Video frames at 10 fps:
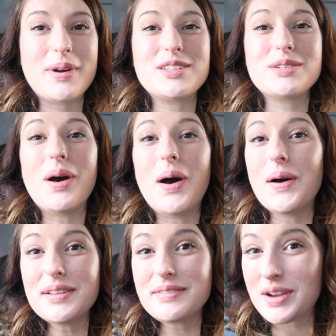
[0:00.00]
way to
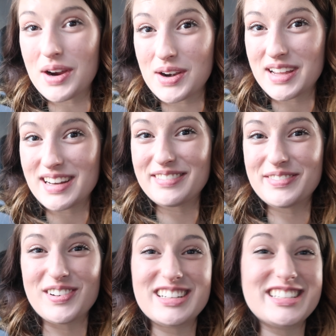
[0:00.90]
Olive Garden
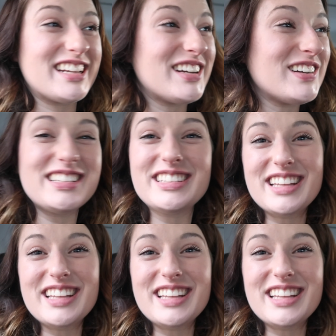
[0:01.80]
for dinner to